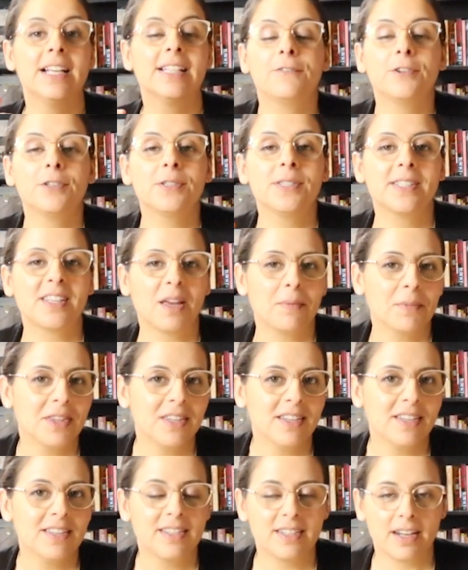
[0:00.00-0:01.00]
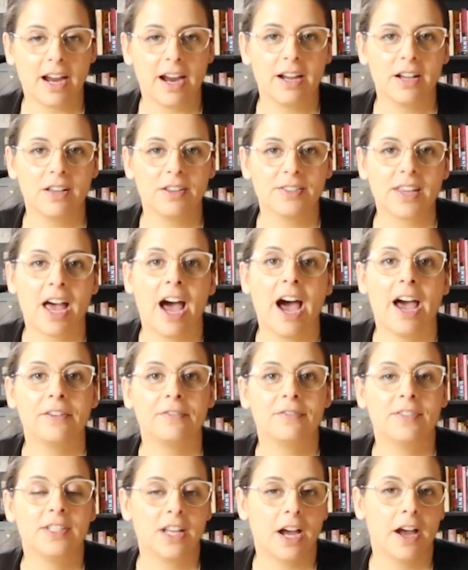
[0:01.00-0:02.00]
For some of these styles,
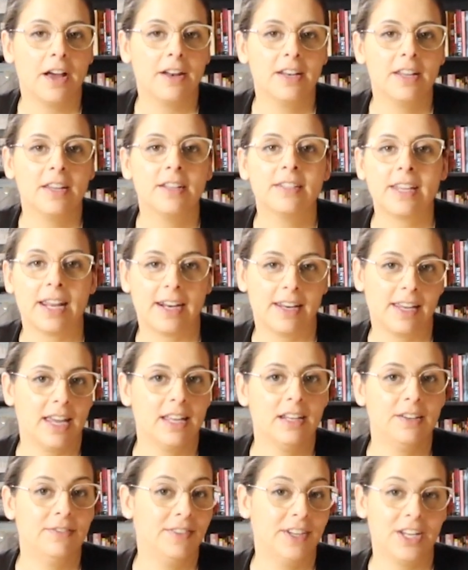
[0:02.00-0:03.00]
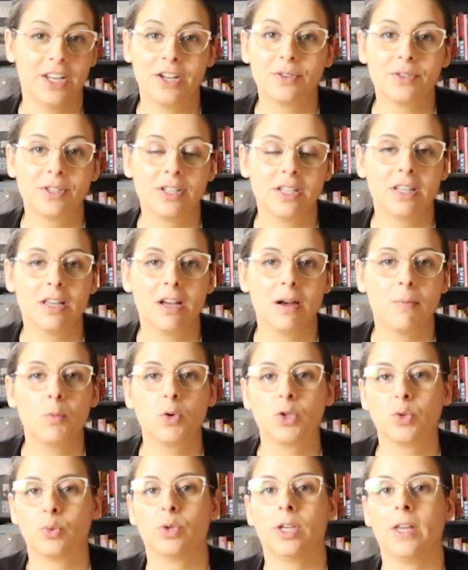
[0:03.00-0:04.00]
I've done dedicated videos to them,
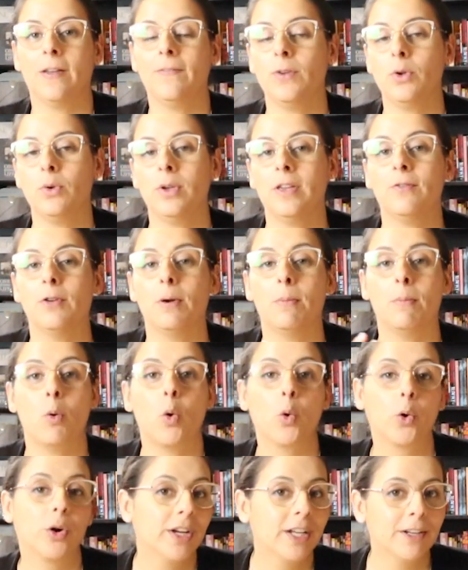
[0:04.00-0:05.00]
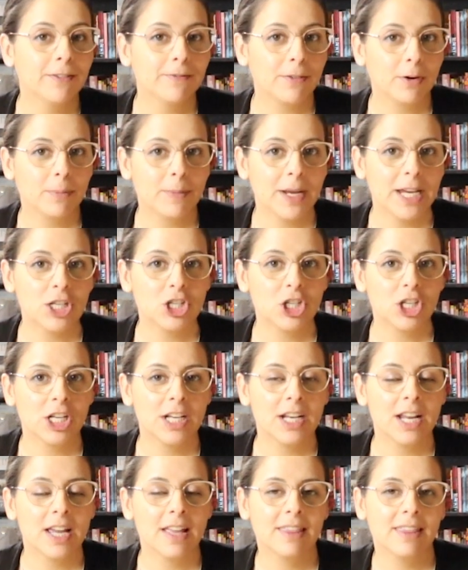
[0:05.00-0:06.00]
which will give you even more
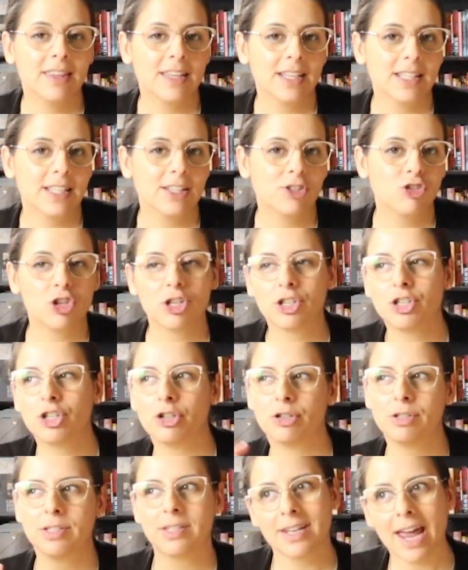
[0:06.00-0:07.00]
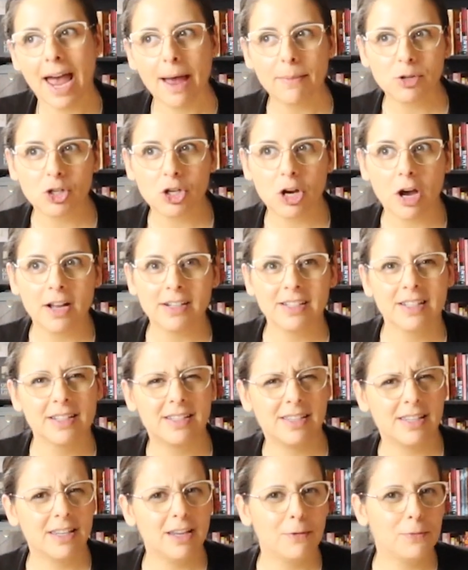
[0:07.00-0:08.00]
information. This is just your snapshot to
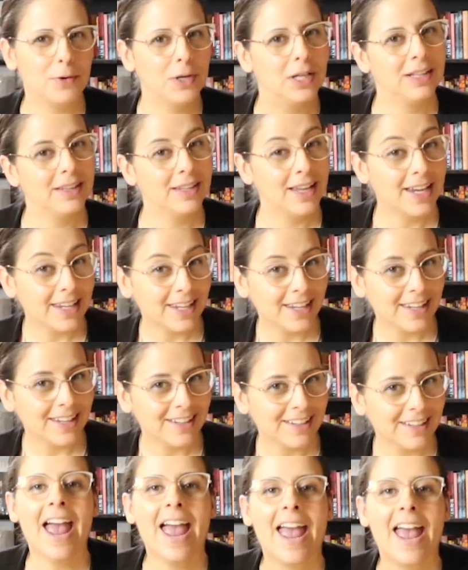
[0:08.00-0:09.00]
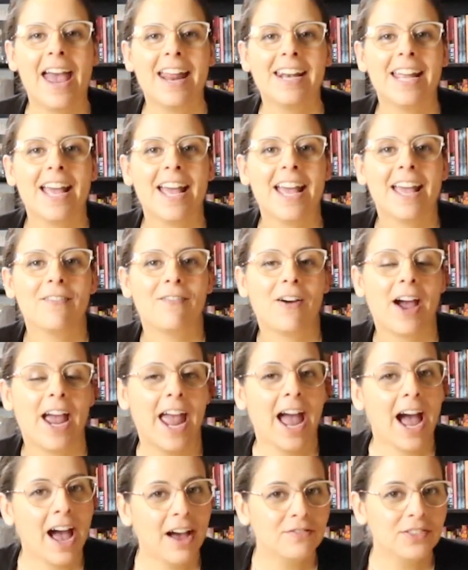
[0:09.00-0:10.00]
see if you'll like it. And if I
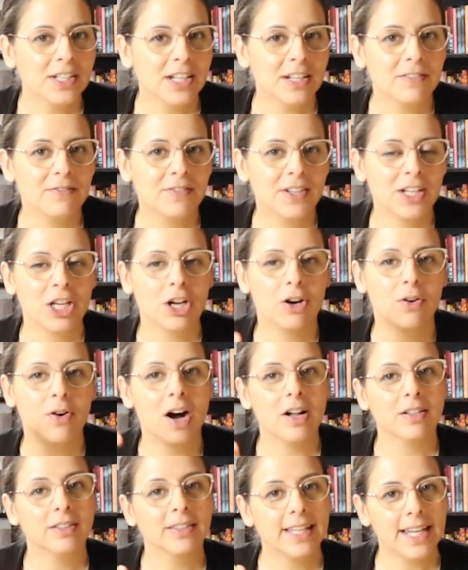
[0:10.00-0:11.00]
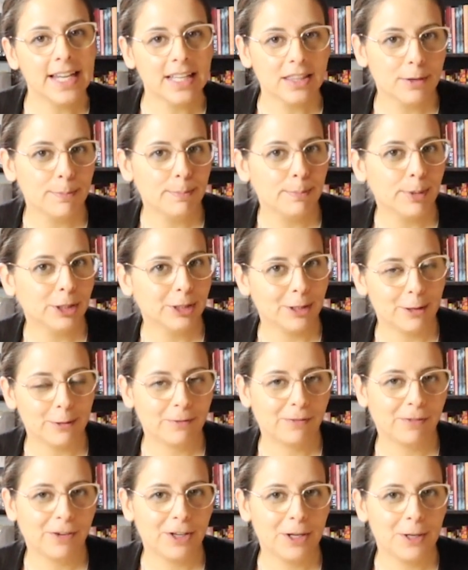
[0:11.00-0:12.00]
have done a video, I'll link them
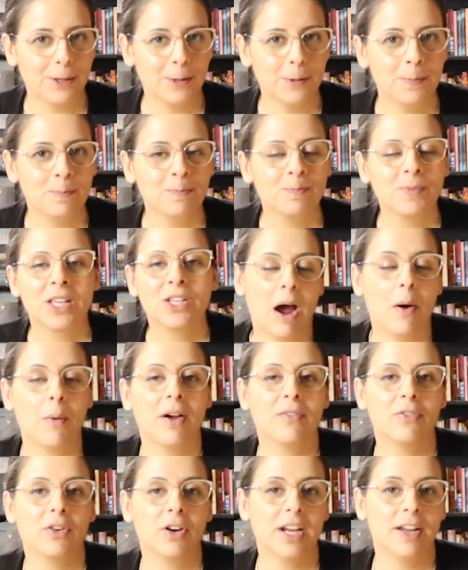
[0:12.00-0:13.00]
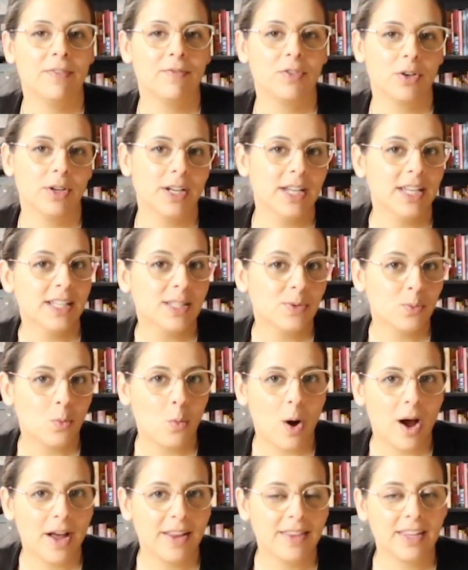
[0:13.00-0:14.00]
below for you. However, if there is
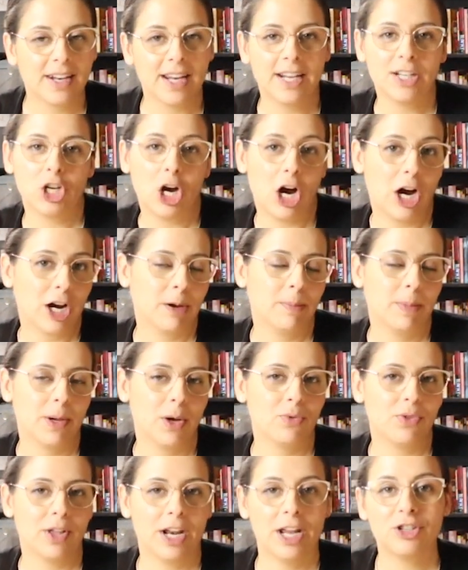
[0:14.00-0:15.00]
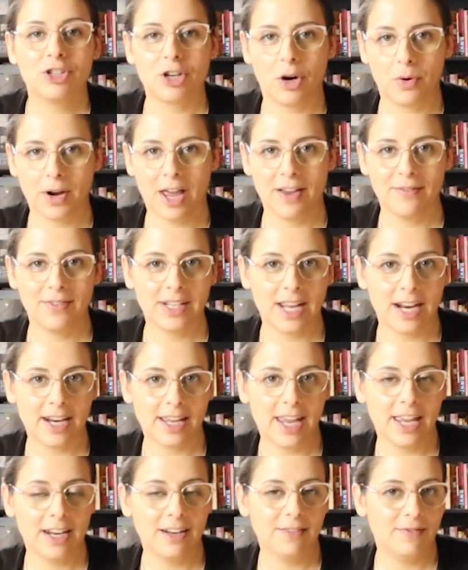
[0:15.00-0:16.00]
one that I talk about that I don't have a
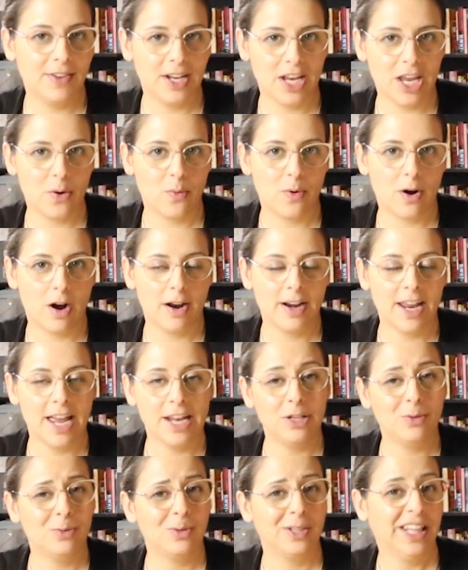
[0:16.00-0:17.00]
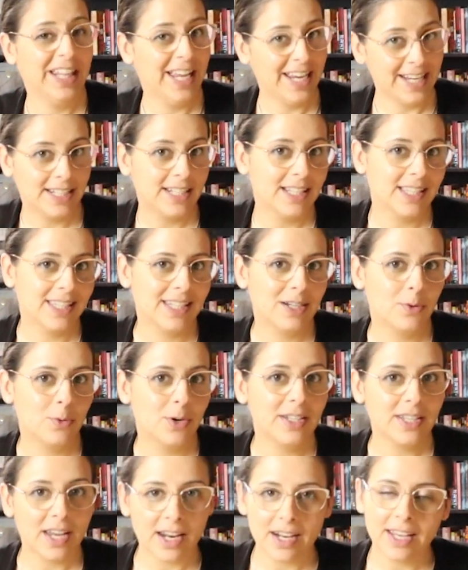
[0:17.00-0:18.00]
dedicated video on and you would like to see
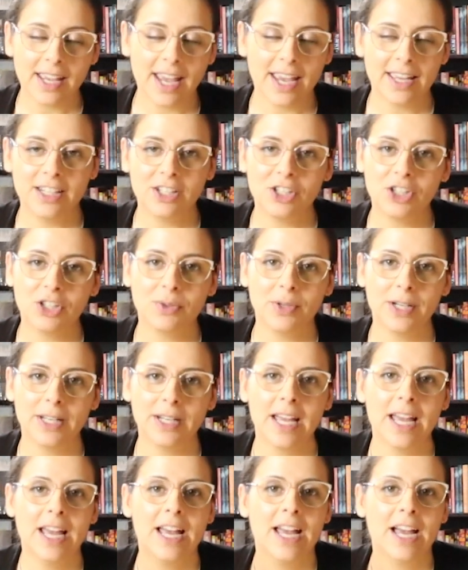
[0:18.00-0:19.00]
one dedicated to it,